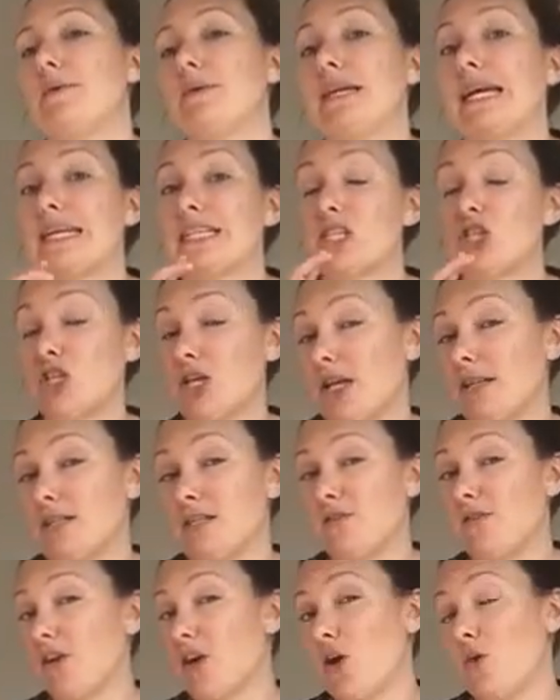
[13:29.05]
you'd like to share
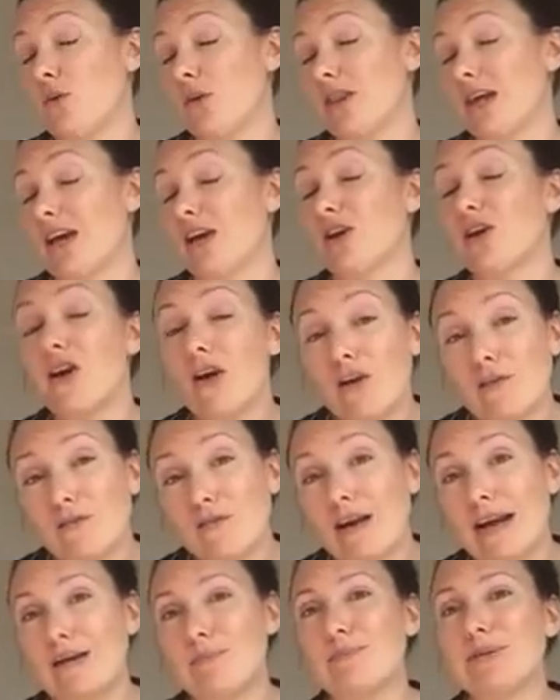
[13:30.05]
this video with a
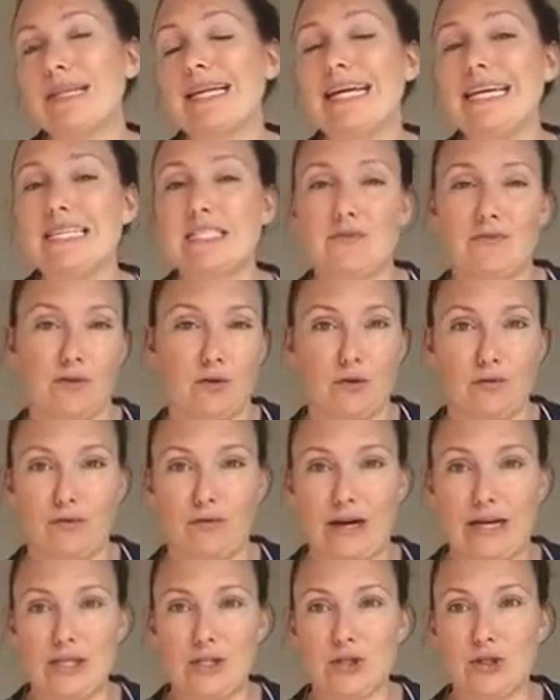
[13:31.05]
girlfriend, please feel
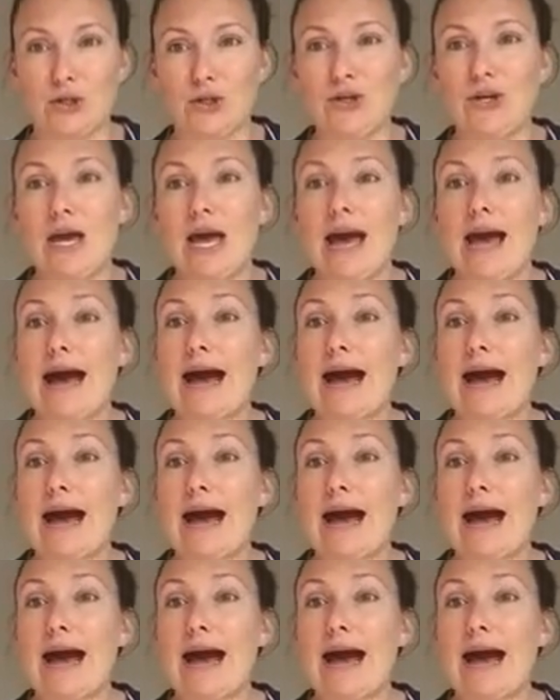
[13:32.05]
free to.